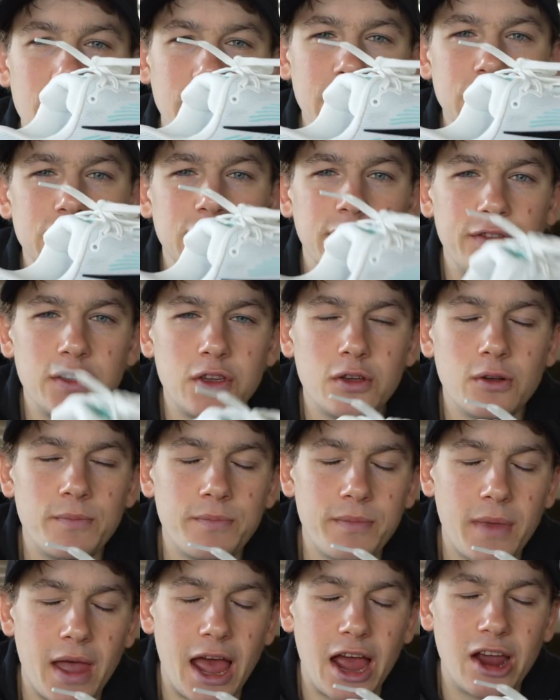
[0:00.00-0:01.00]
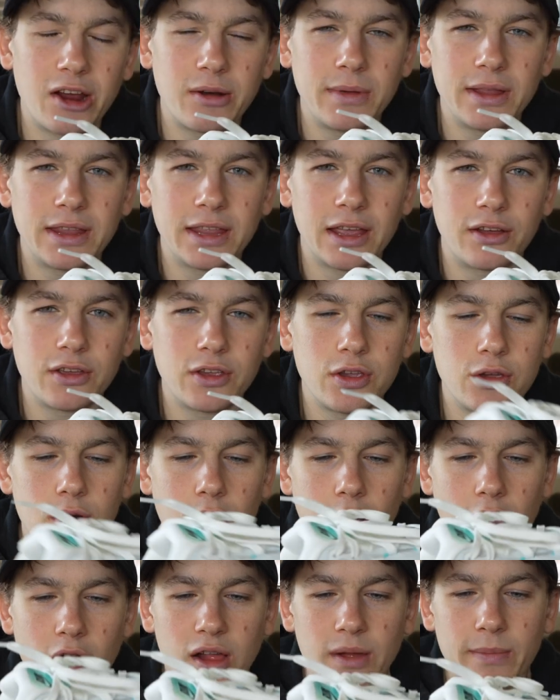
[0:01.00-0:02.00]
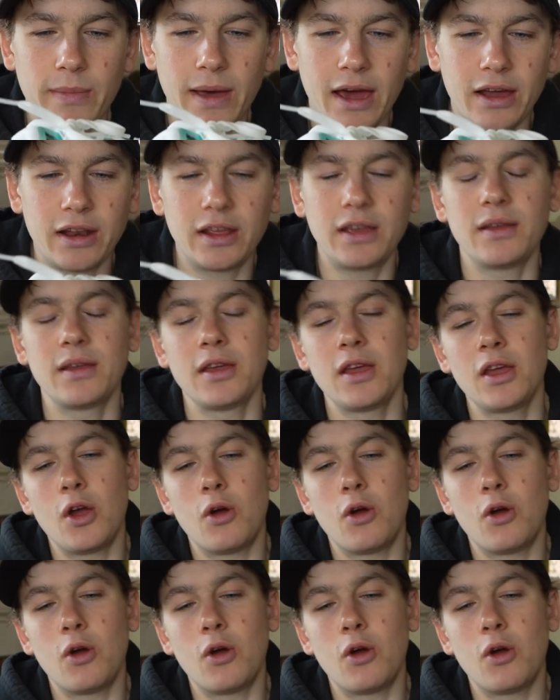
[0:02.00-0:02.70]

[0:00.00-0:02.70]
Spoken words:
this review, I'm going to be telling you all about it,